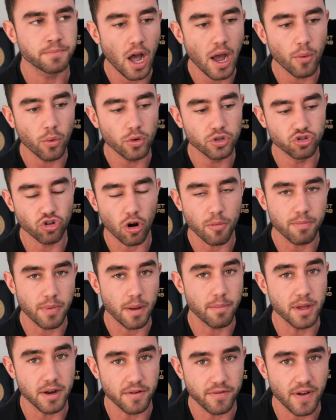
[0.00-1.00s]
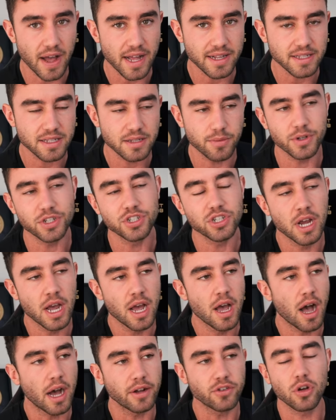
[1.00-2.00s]
I will drop a bit of fats, which
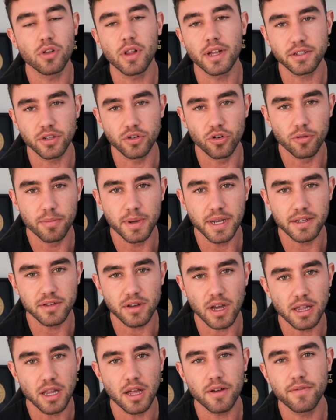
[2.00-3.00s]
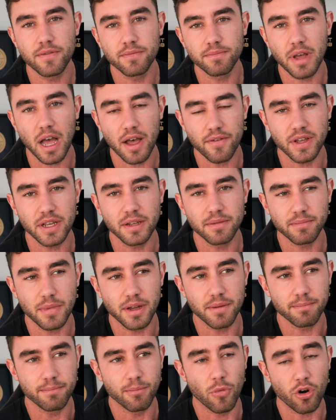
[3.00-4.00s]
I don't like to do because I love having
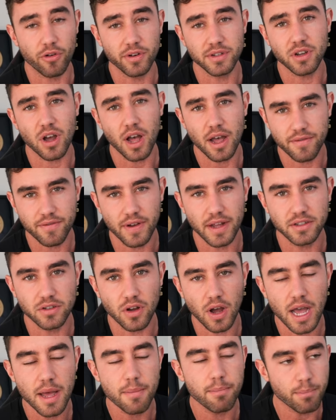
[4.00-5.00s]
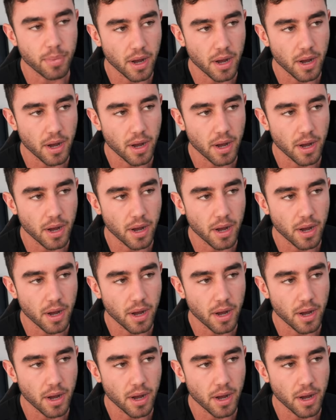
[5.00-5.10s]
a moderate to high fat diet,